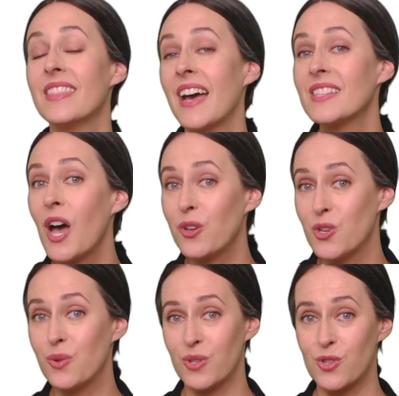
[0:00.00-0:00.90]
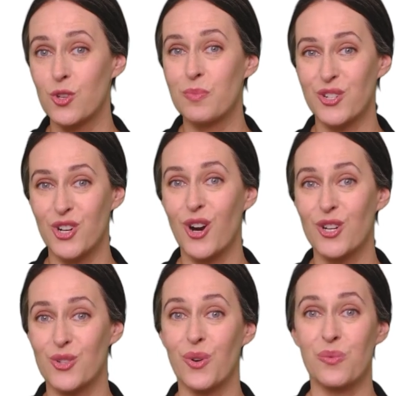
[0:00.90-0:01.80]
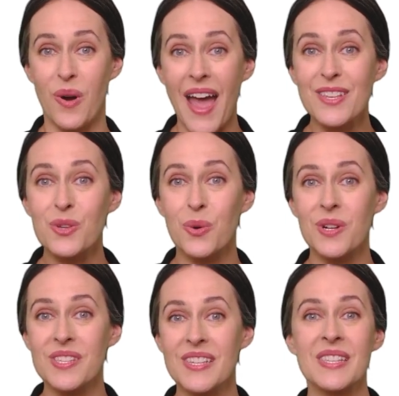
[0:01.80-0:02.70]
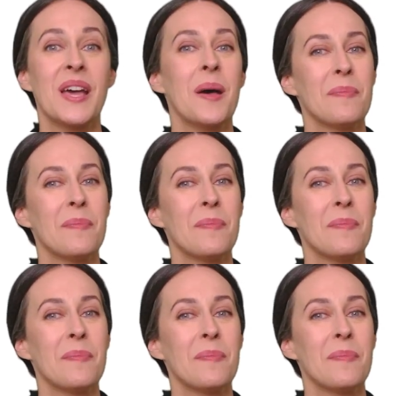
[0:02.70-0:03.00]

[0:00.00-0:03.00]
That's how you can supercharge your Rise courses